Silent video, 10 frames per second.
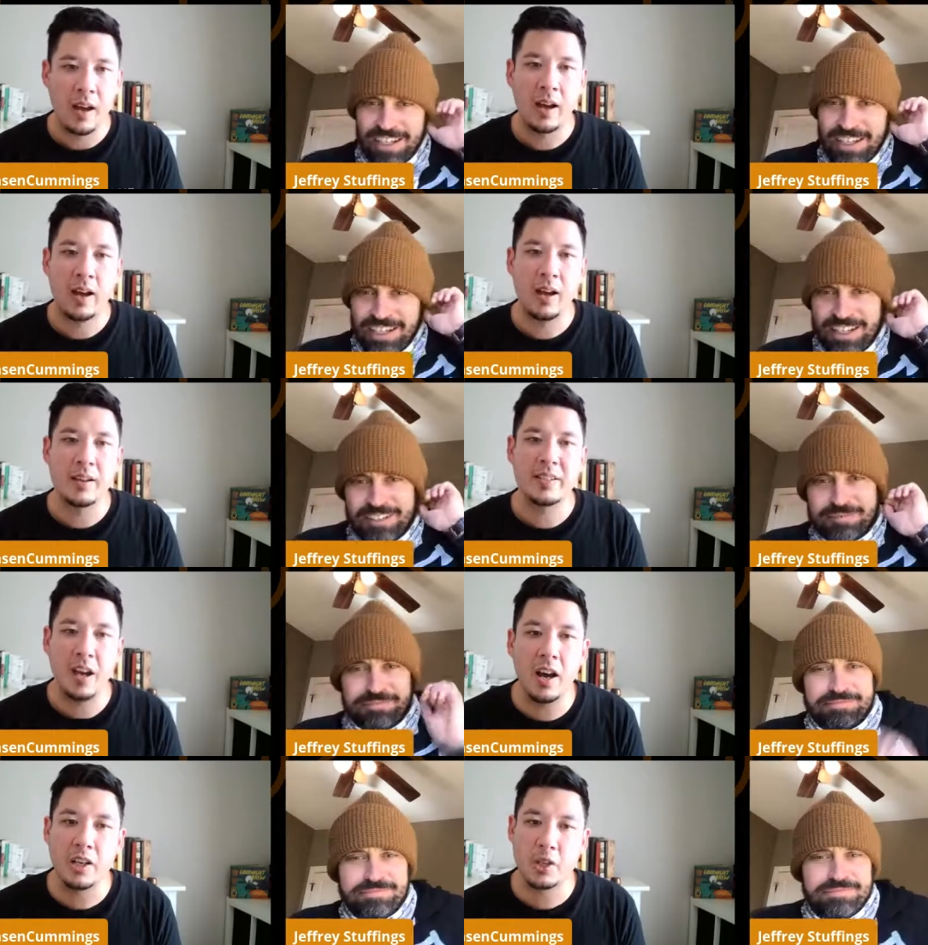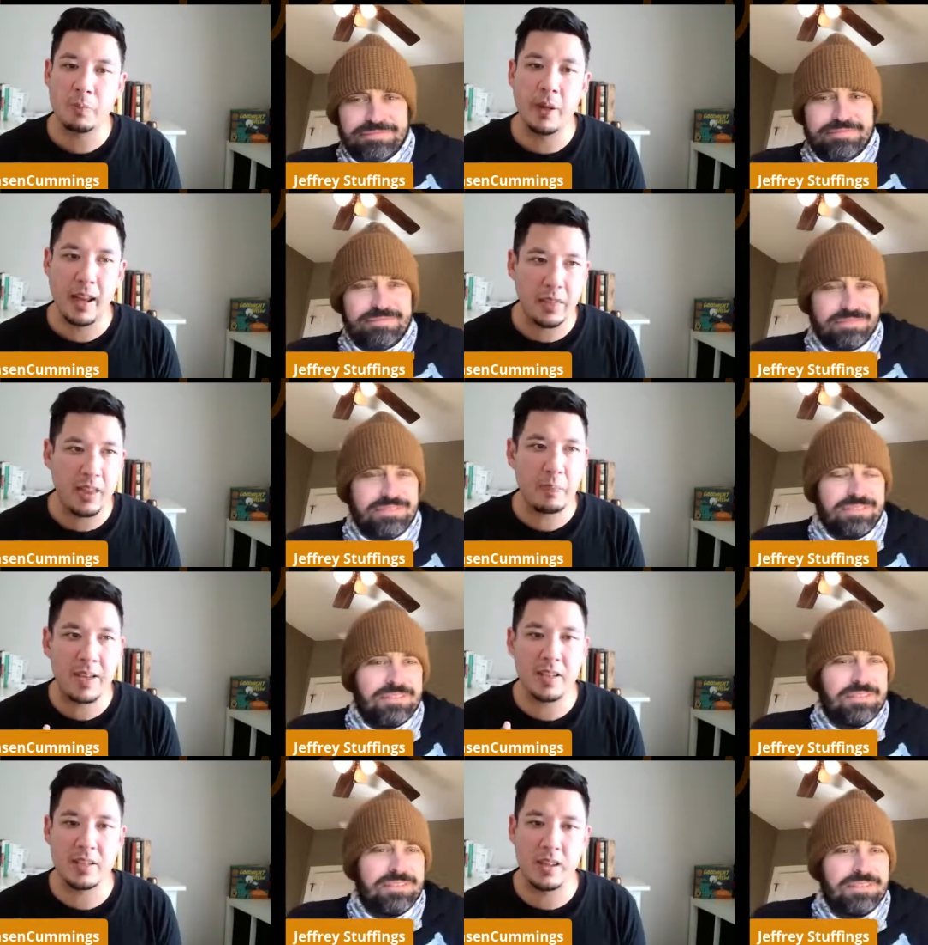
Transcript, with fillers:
Speaker 1: Uh, a touch, but I think because